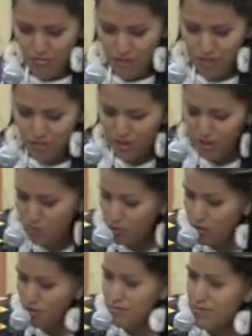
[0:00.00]
But you can
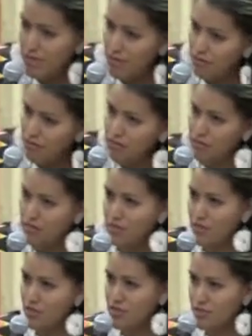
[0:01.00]
pull them down
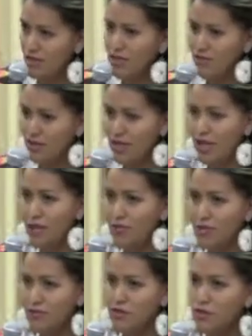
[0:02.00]
if you're just every day.
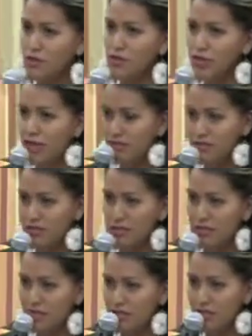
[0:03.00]
But if you're going out into
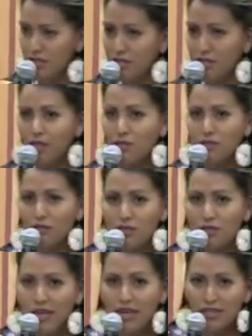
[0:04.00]
the desert
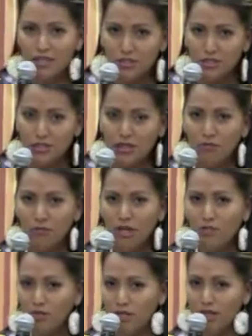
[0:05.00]
with cactus, you're going to want
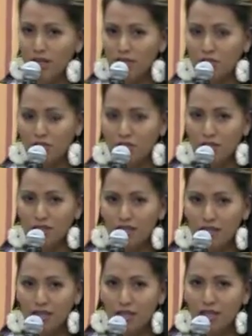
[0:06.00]
to protect your
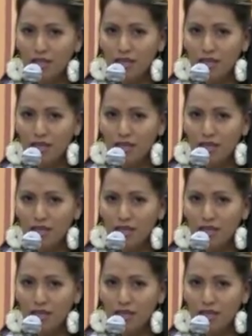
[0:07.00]
skin.